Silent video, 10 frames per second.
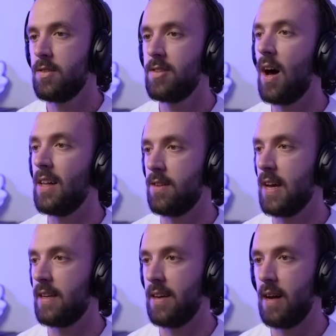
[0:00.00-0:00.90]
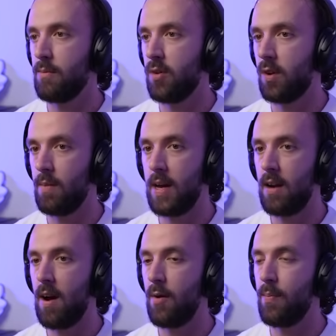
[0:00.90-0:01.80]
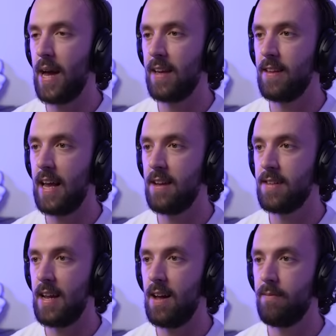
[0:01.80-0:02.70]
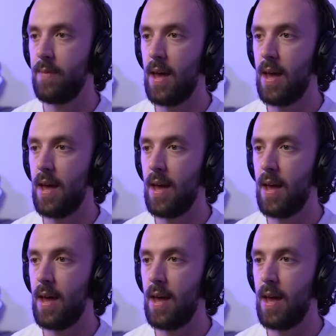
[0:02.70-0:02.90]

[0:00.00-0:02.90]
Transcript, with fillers: Silent takedown I'm talking about. All right, we're back in the cantina.